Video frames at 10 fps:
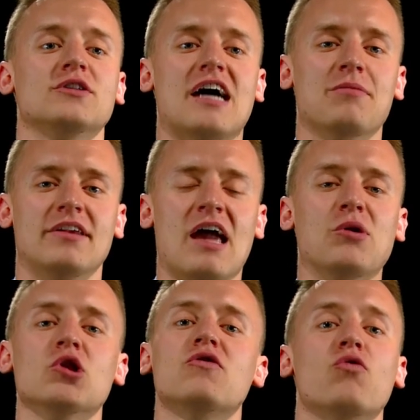your time today.
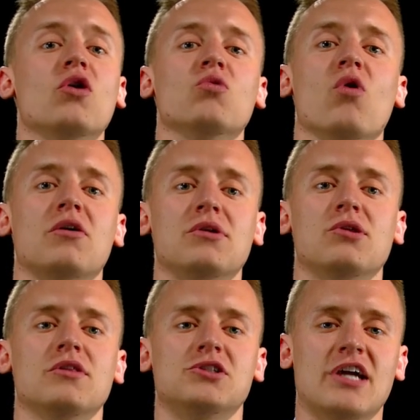We look forward to working with you
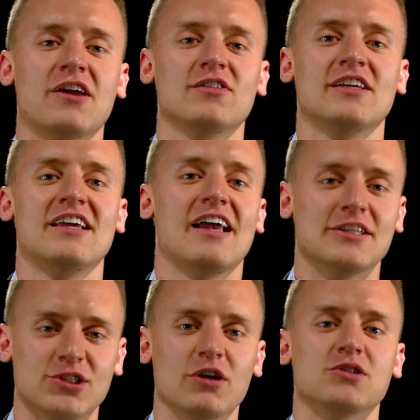in the channel and
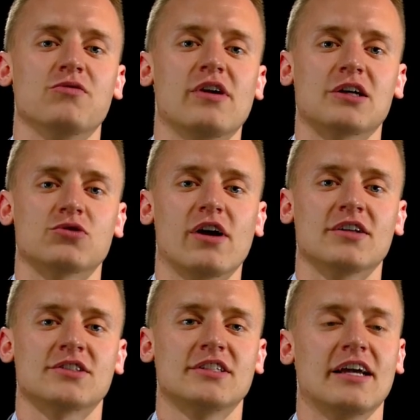selling some
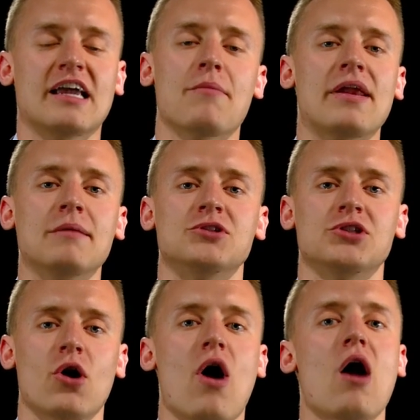VxRails. Again, my name is
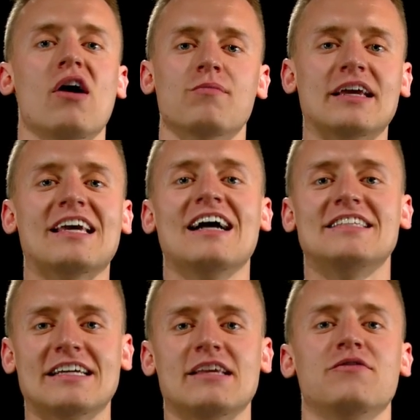Joe Howe. I have my
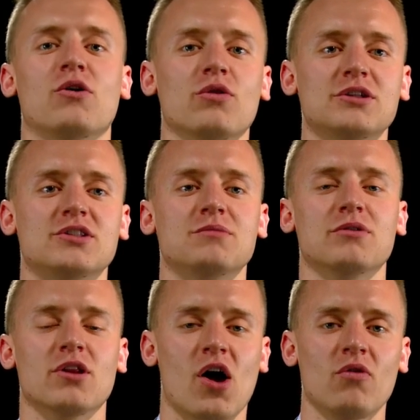contact info listed
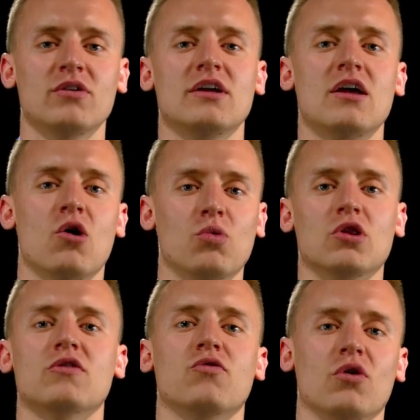below. We
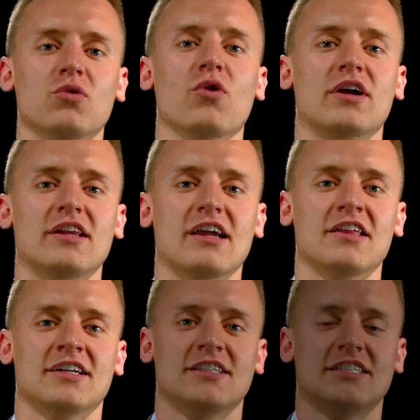look forward to working together.